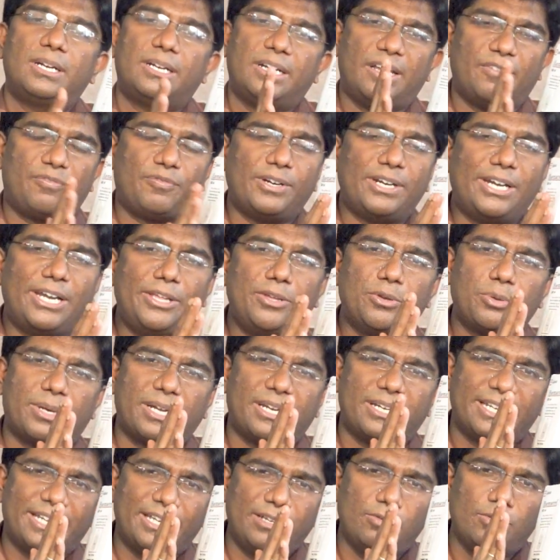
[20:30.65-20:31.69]
definitely you
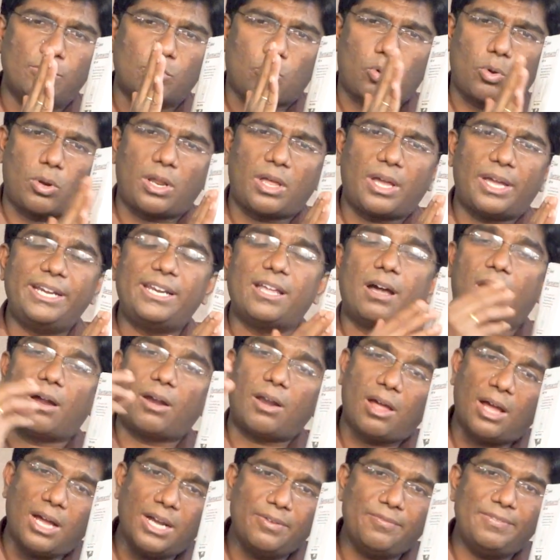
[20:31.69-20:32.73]
can give colloid
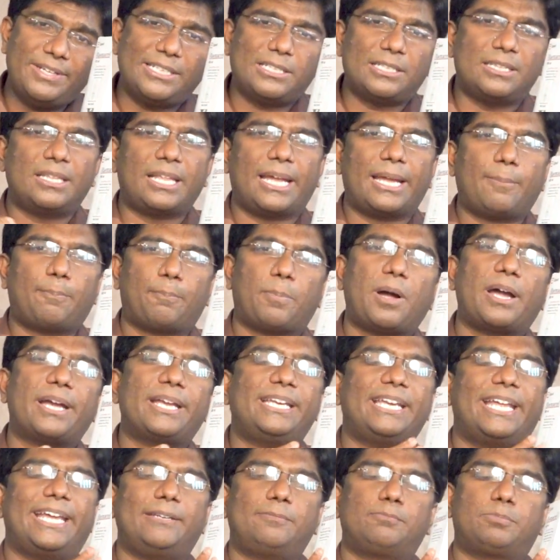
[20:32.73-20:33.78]
along with
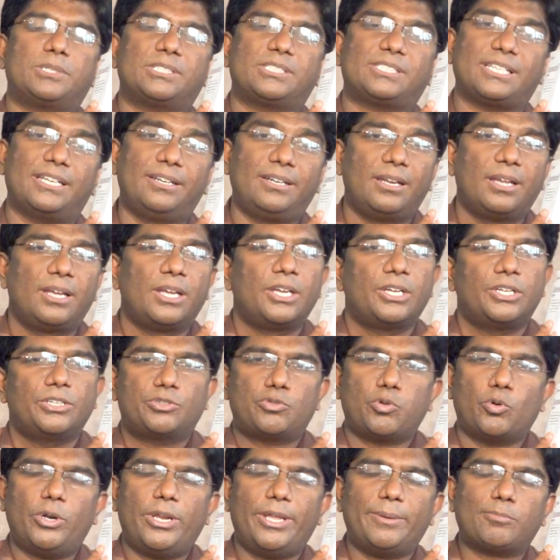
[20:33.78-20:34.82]
0.9%
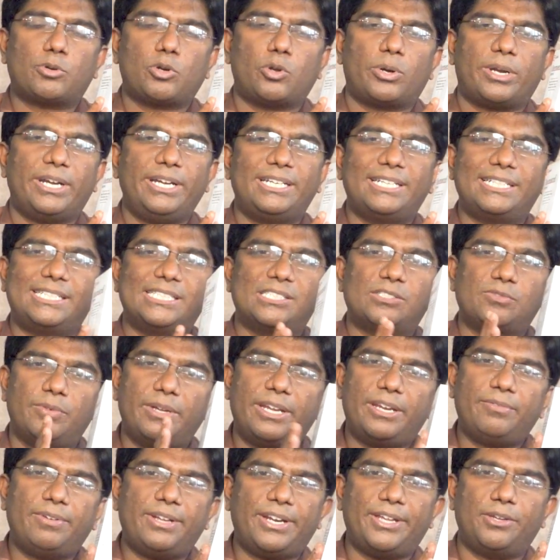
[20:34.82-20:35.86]
sodium chloride. It is
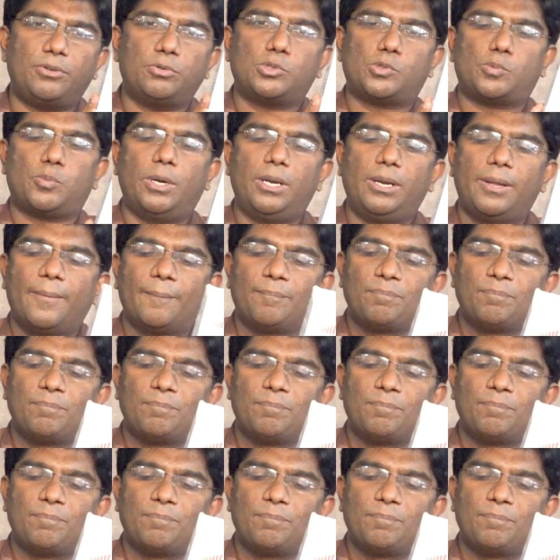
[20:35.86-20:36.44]
very, very useful.